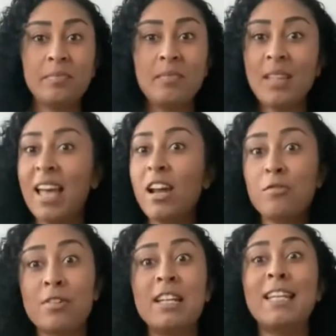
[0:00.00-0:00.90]
and I
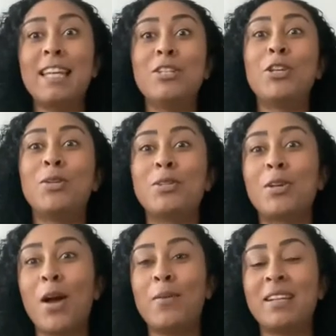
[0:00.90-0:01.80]
really need you to
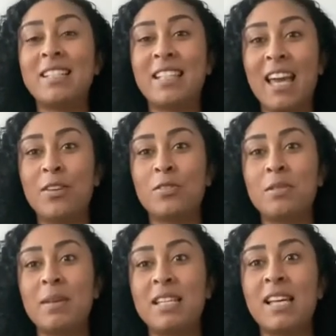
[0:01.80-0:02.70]
go and get your
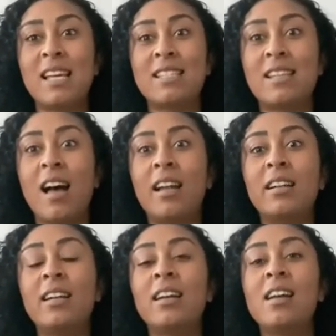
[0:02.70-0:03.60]
smear test done,